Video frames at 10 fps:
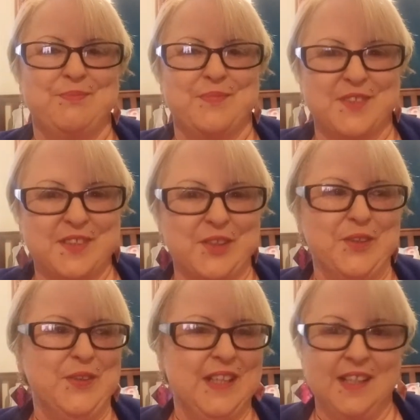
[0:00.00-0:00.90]

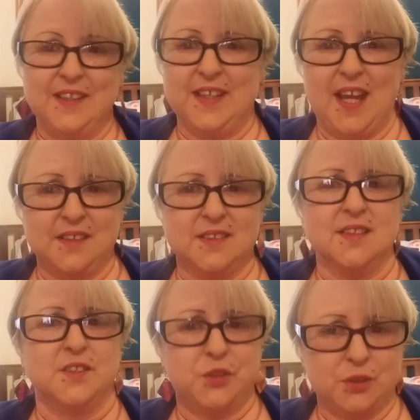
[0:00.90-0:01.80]
So the acting
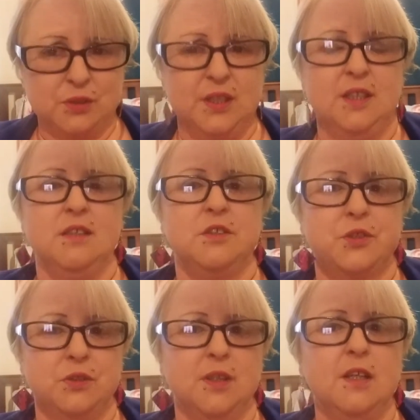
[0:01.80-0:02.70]
is truly,
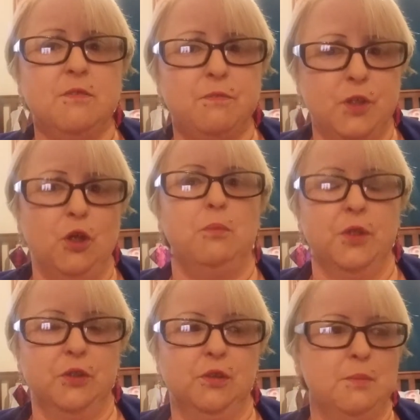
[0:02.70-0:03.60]
truly
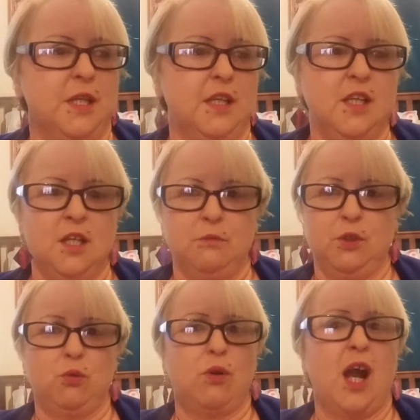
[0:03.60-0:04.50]
phenomenal. I mean,
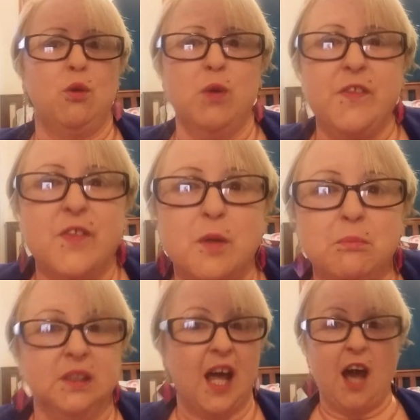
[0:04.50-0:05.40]
cry with
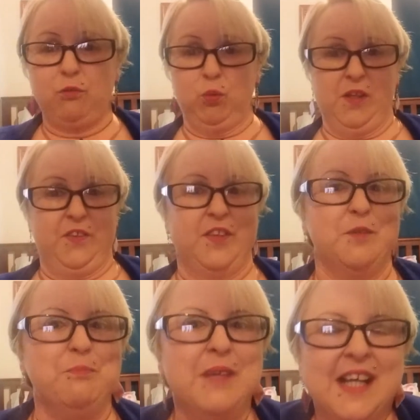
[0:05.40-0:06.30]
them, laugh with
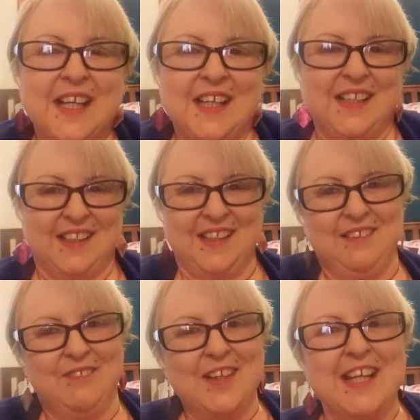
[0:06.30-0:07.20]
them.
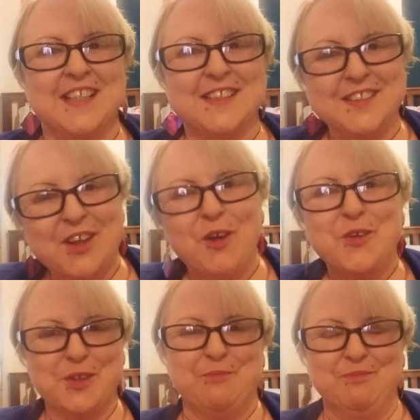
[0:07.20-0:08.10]
We get to know them